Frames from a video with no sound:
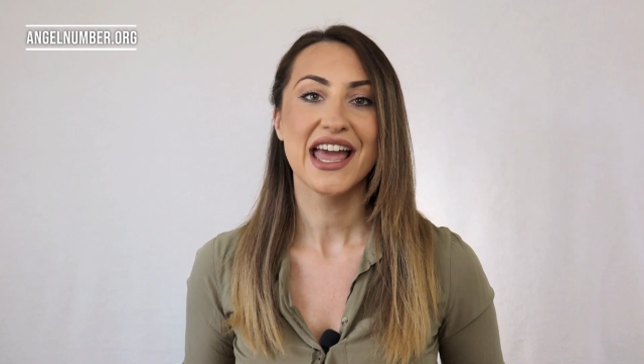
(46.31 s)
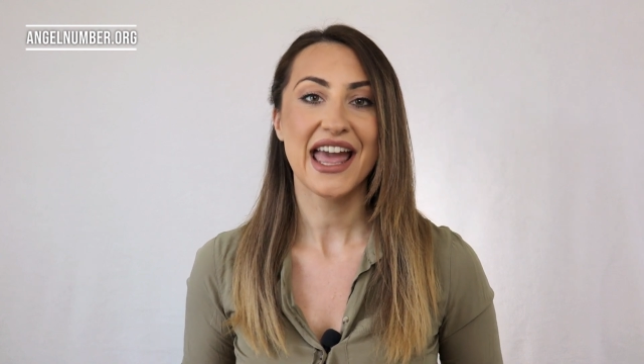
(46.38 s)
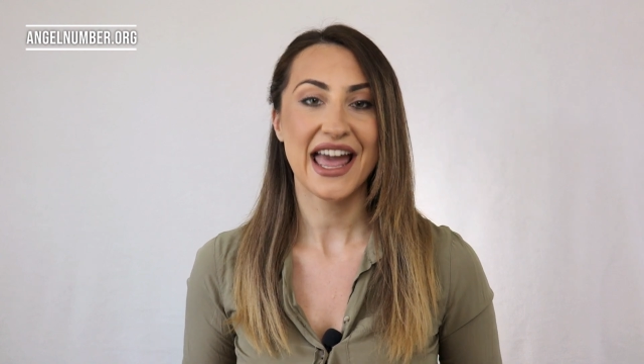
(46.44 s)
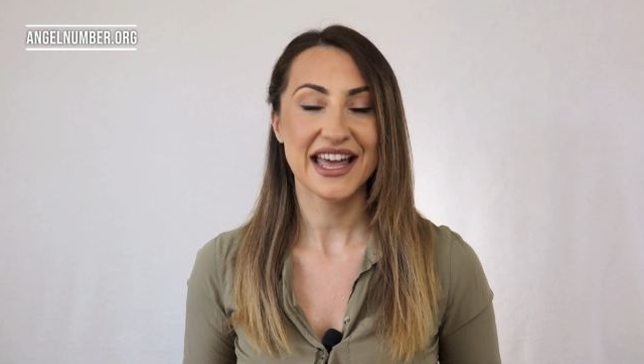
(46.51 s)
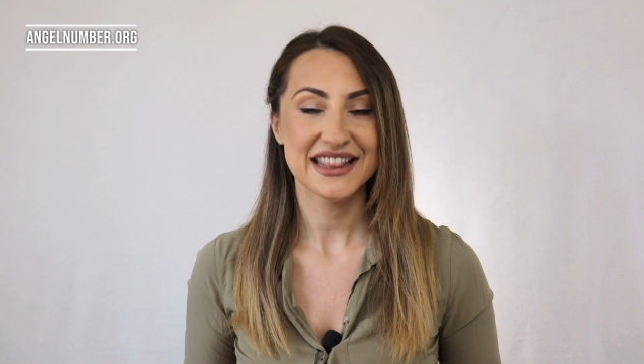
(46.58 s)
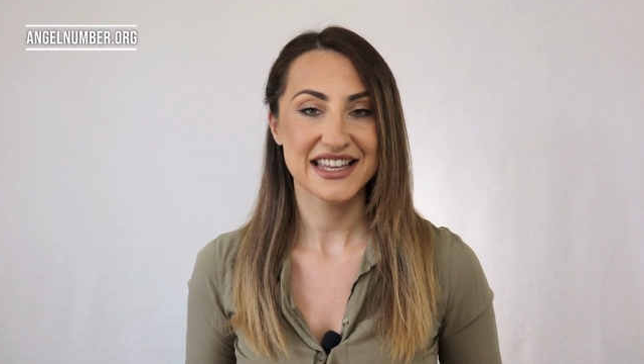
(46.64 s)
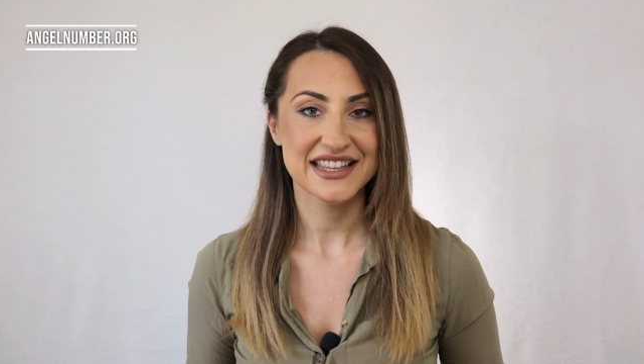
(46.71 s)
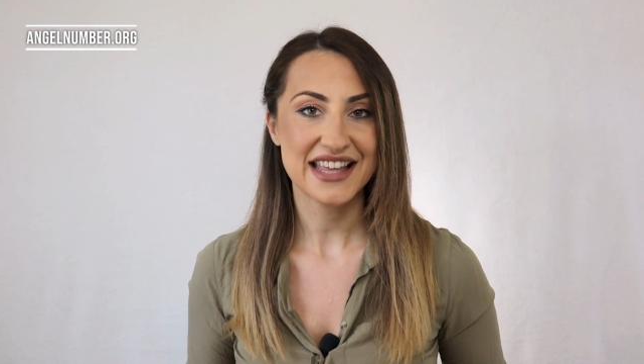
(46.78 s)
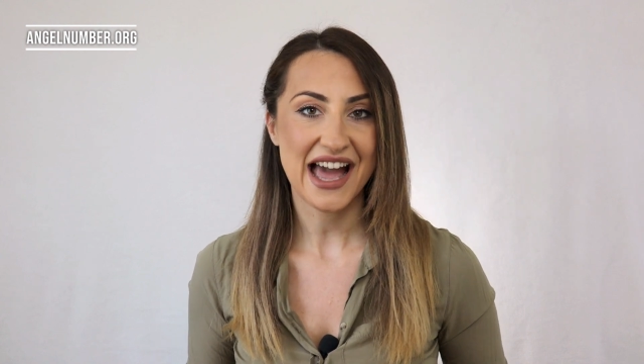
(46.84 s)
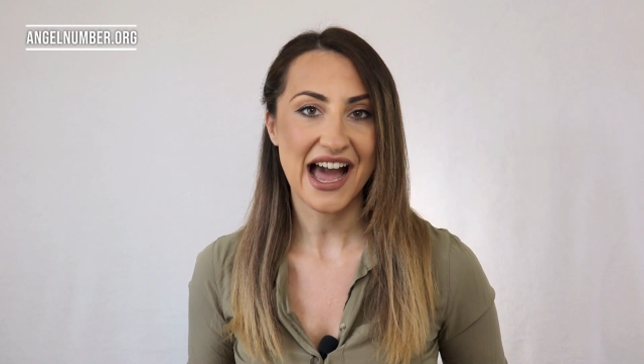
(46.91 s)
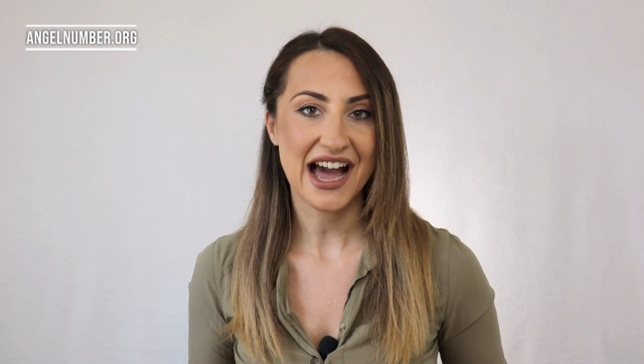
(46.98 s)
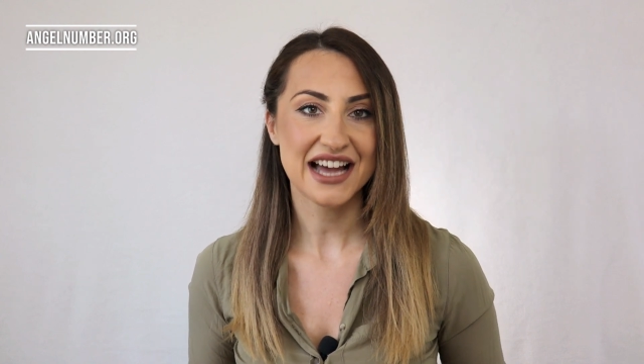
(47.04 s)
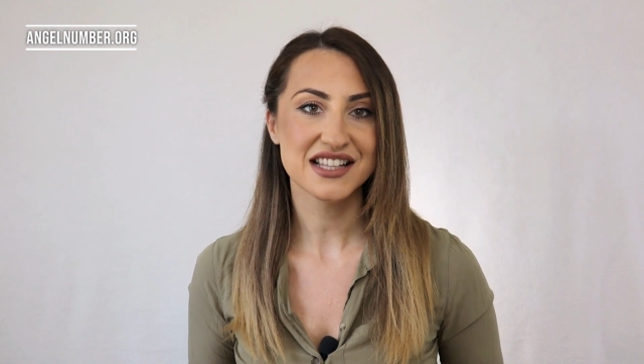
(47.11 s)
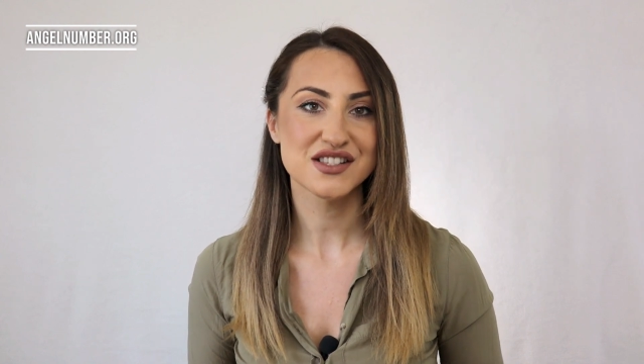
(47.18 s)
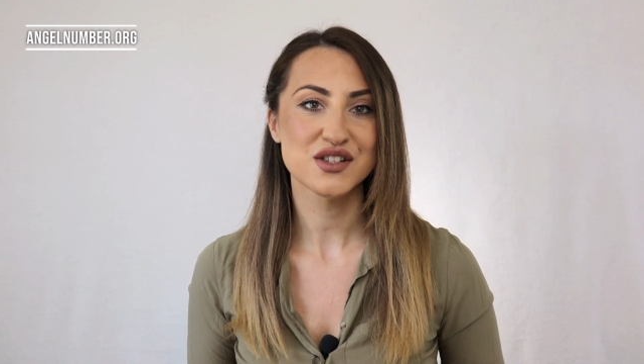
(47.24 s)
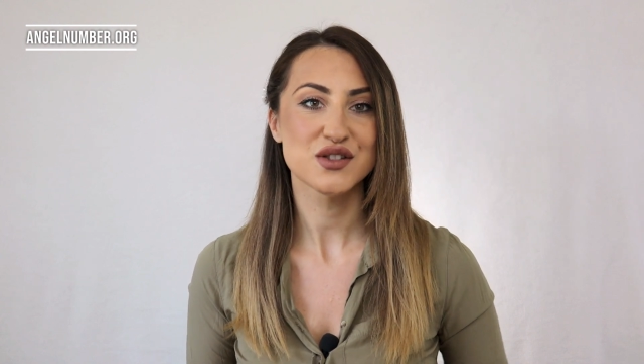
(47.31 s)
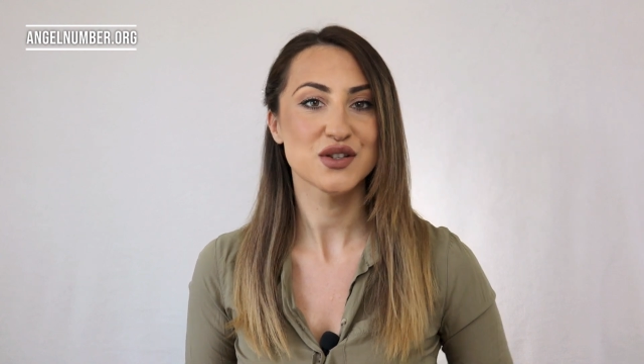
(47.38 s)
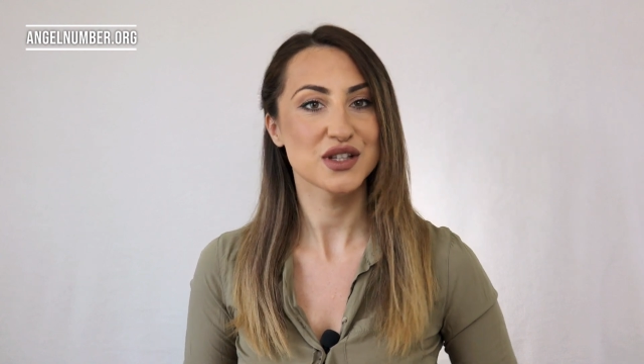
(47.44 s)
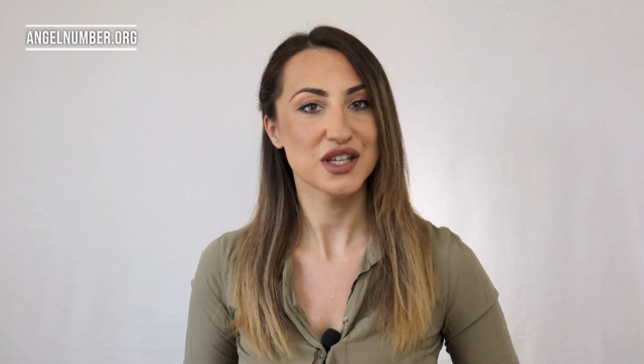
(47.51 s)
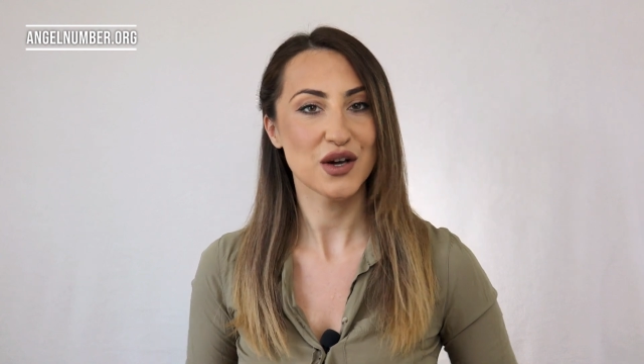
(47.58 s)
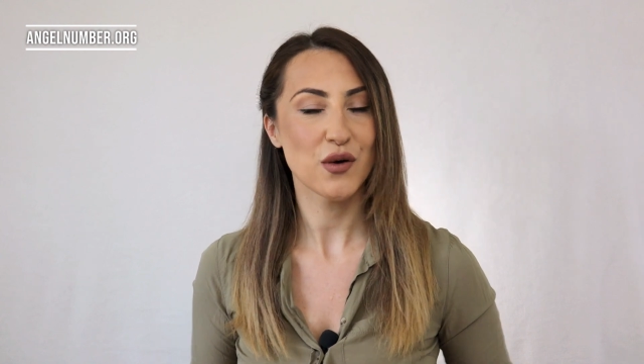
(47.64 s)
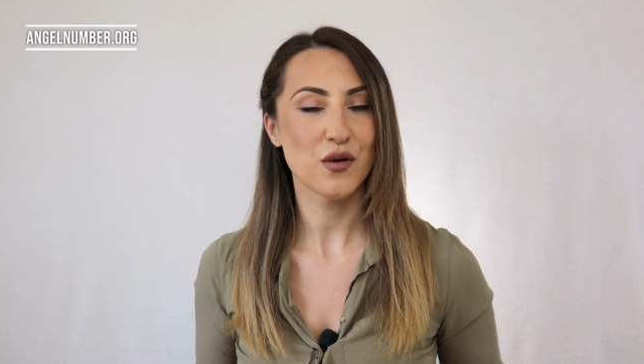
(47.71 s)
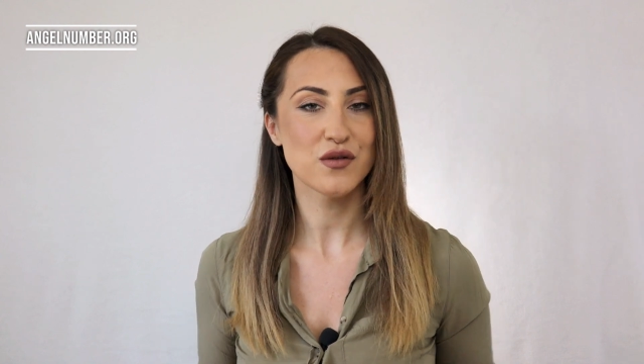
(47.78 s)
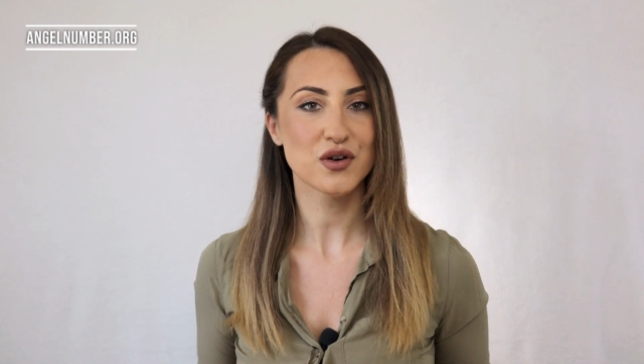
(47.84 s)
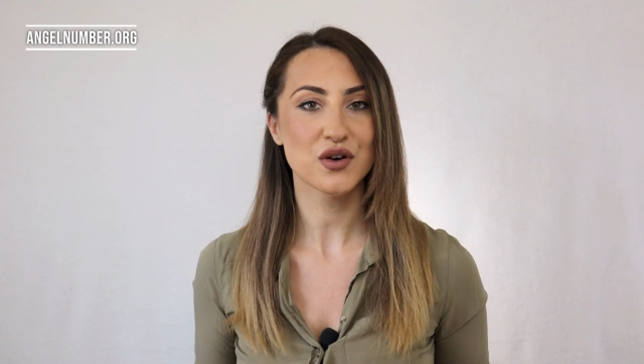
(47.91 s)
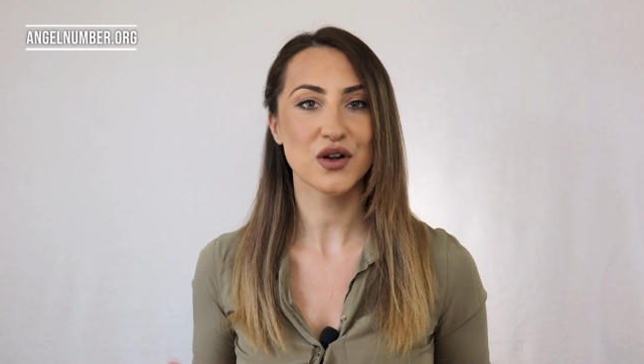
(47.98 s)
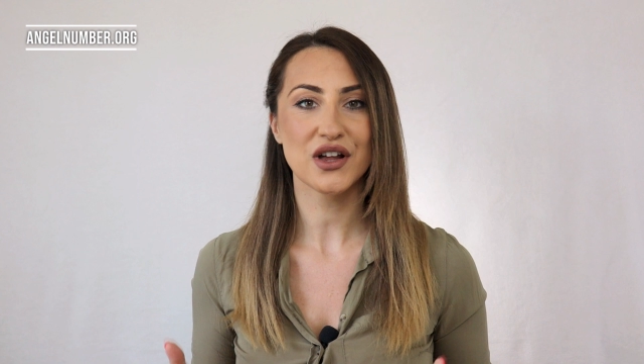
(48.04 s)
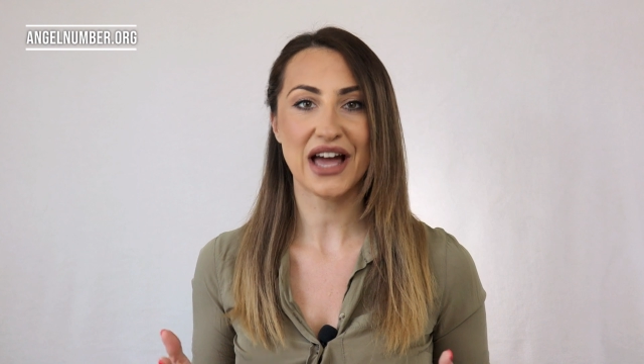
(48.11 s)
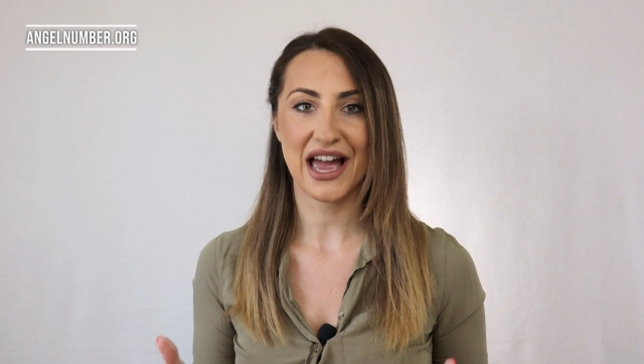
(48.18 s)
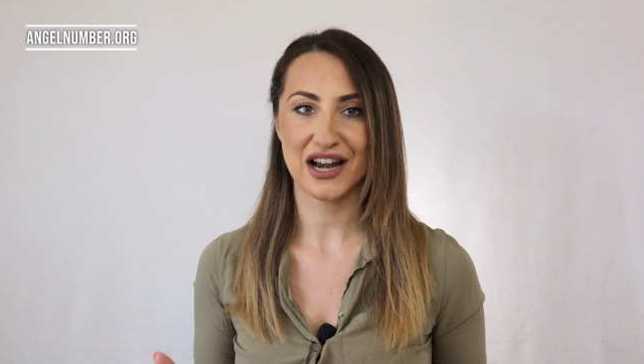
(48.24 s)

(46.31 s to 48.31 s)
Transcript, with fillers: and it adds to the overall